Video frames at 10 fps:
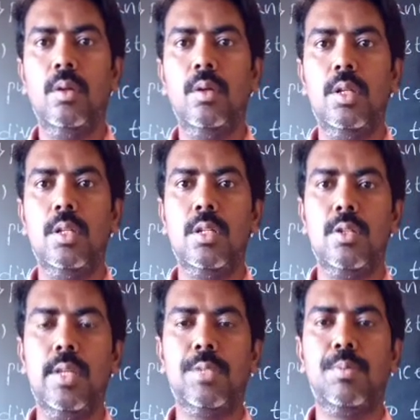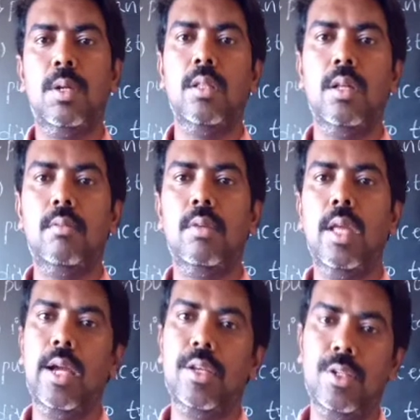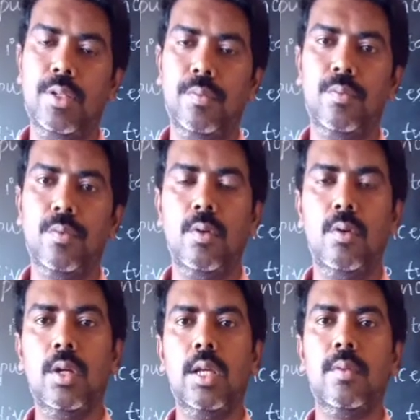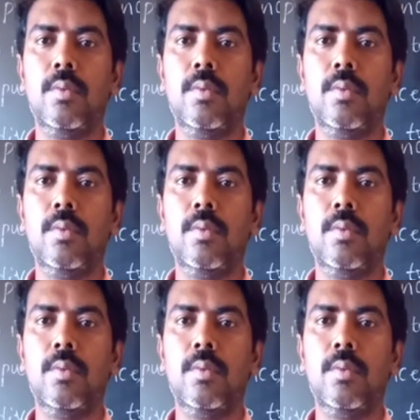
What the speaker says: It is also takes part in the reaction. Okay.